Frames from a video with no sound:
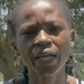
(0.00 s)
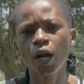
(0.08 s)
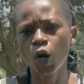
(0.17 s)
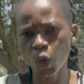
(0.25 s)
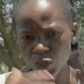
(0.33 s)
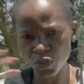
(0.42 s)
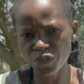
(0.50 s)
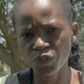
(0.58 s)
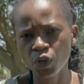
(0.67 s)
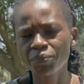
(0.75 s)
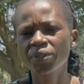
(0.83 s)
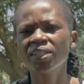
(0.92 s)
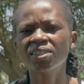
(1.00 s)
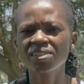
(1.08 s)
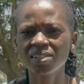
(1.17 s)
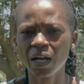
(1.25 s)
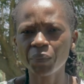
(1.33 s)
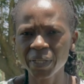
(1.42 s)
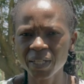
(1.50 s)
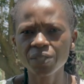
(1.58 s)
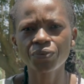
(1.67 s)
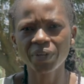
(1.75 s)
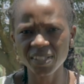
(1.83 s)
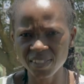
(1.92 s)
a lot of community
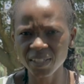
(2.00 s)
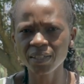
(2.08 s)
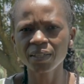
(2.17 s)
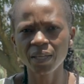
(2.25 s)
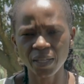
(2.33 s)
awareness raising